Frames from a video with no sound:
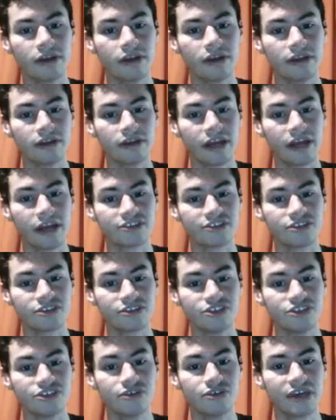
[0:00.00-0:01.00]

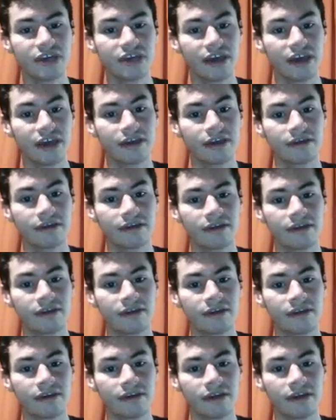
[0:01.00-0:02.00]
extra $2K
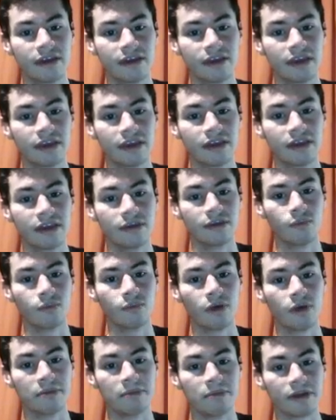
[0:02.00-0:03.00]
in
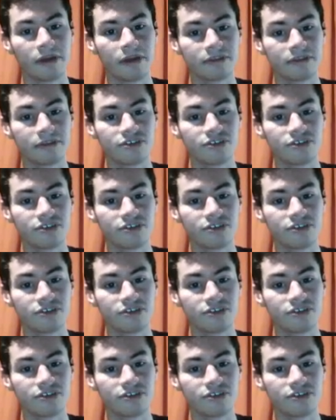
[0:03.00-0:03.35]
1 month.